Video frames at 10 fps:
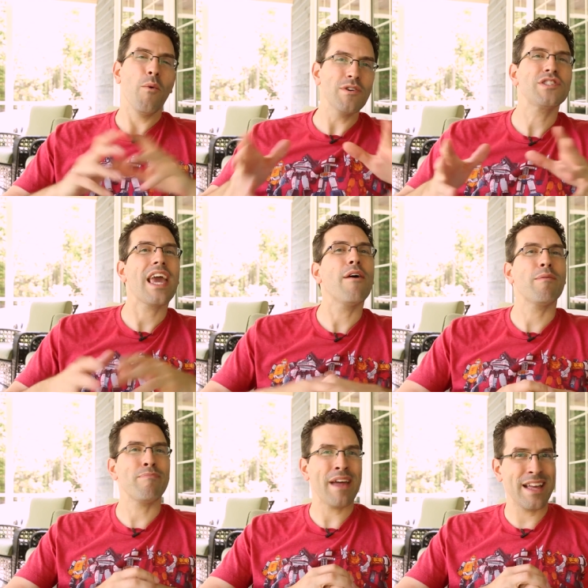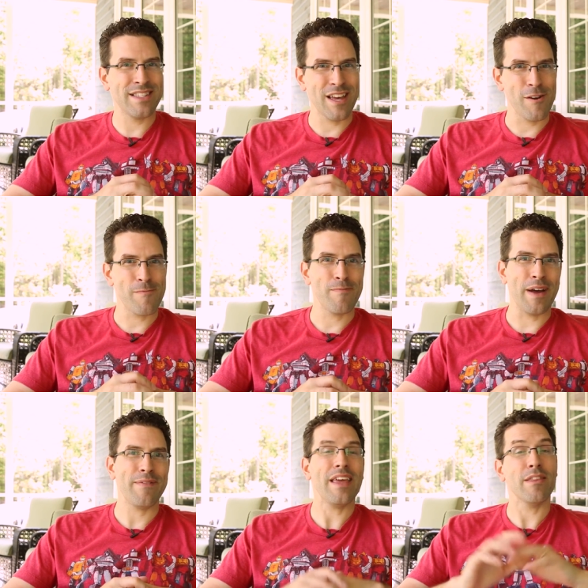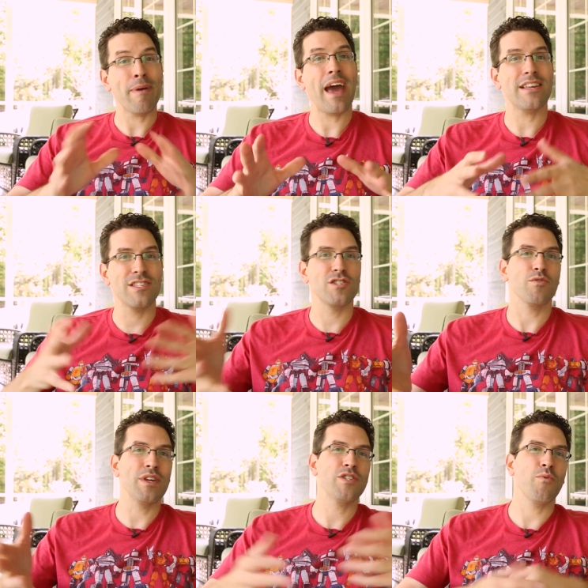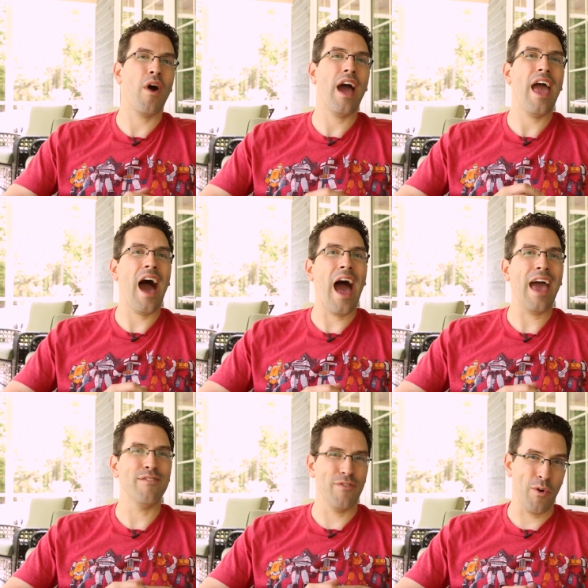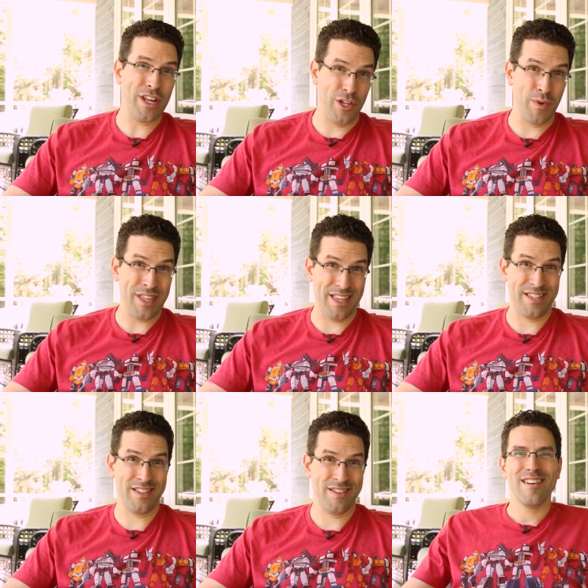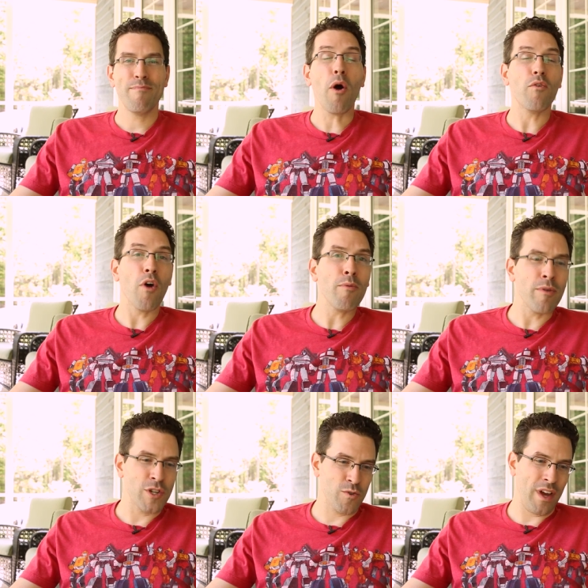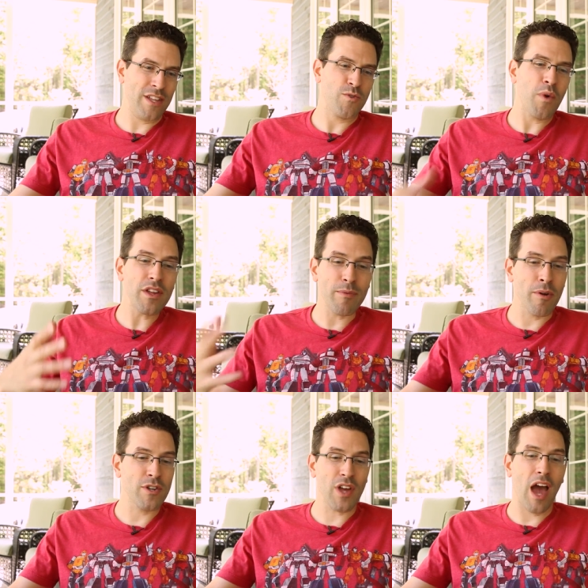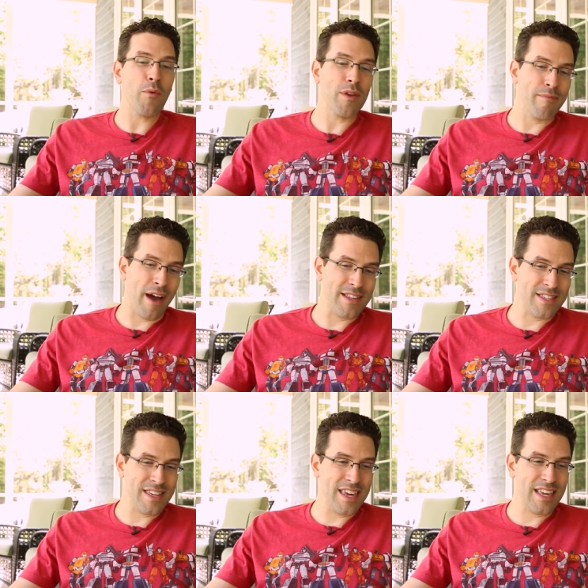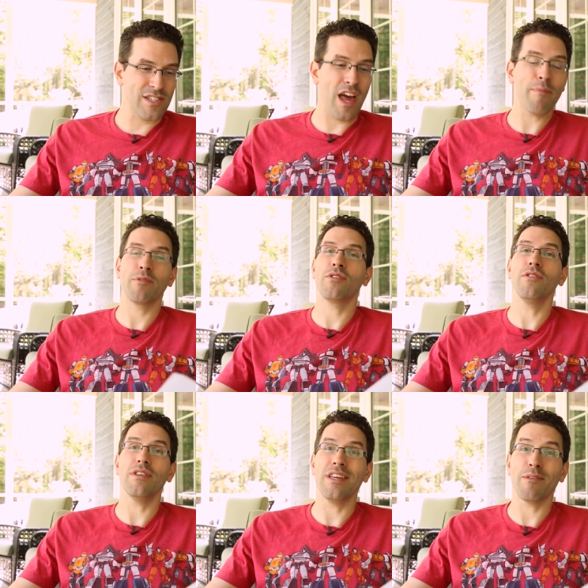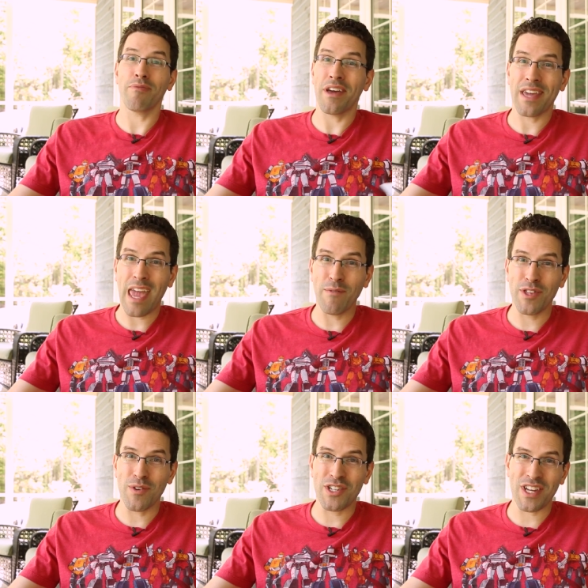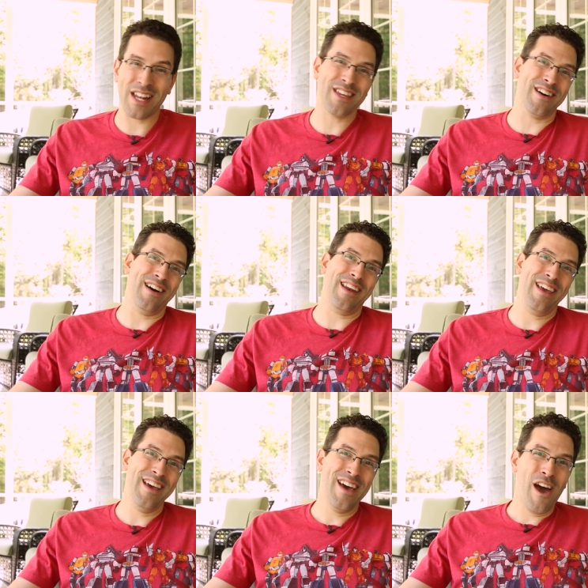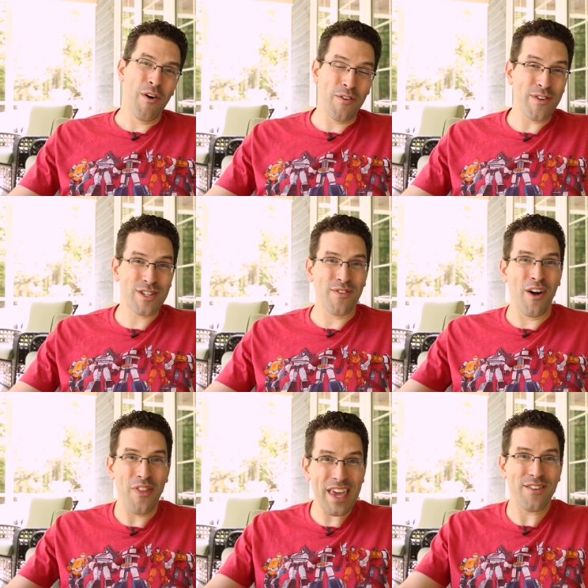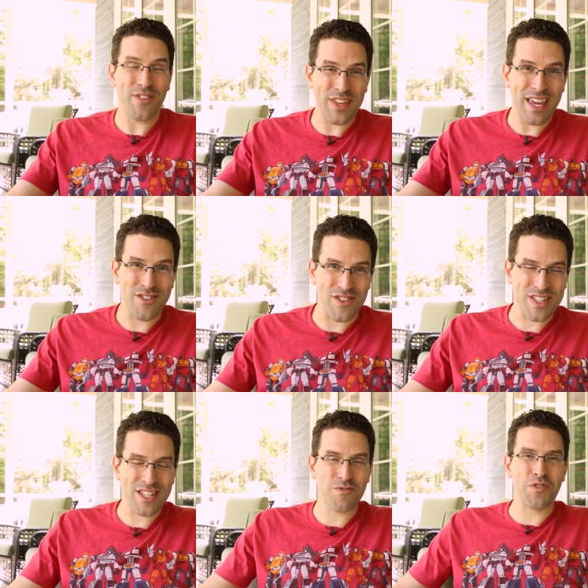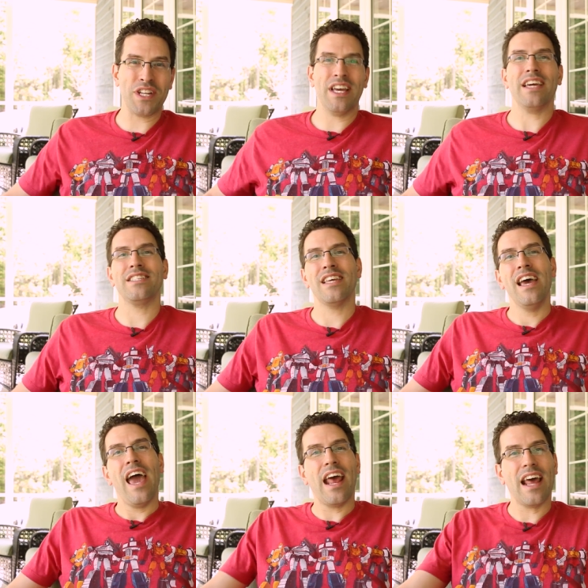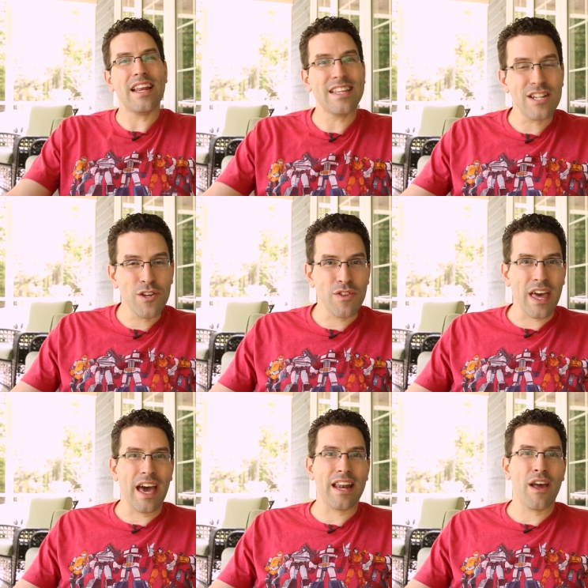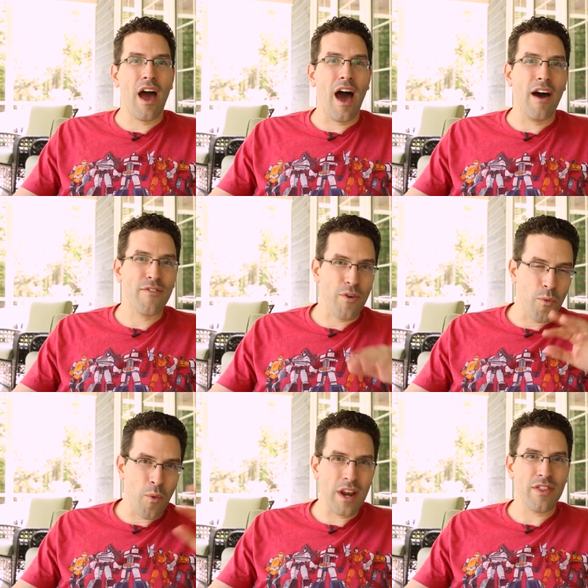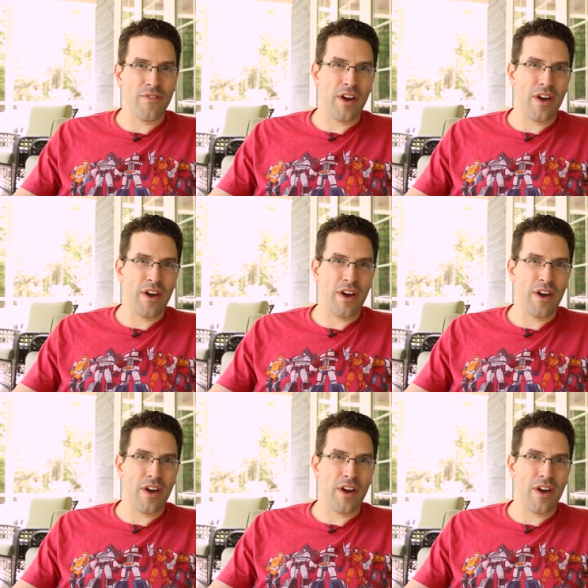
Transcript: we'll see how it plans out, but in the past, this is the reason why I have avoided doing this. Bo Roadbush writes, One of the perks I wouldn't mind seeing is an opportunity to play a game with you at Gen Con. Well, first of all, thank you for the interest. That's really nice. And I did do that uh, for one of the